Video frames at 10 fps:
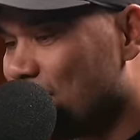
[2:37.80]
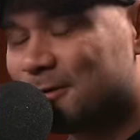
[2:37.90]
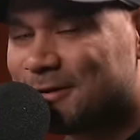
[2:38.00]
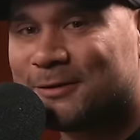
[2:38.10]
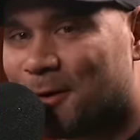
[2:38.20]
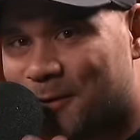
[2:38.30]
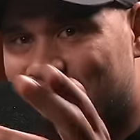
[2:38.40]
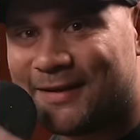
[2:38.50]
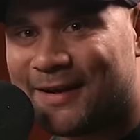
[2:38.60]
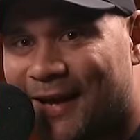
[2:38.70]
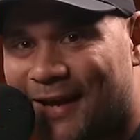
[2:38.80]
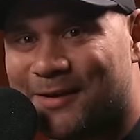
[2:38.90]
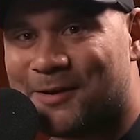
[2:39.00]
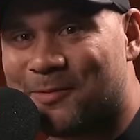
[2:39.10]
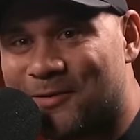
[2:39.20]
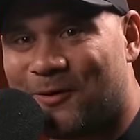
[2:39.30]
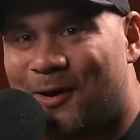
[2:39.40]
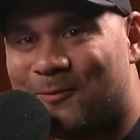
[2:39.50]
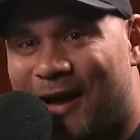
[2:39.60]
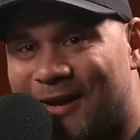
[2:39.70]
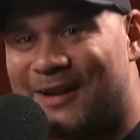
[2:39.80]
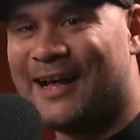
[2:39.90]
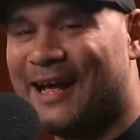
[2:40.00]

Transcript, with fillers: Well, just stop being a dickhead and it'll be fine, mate.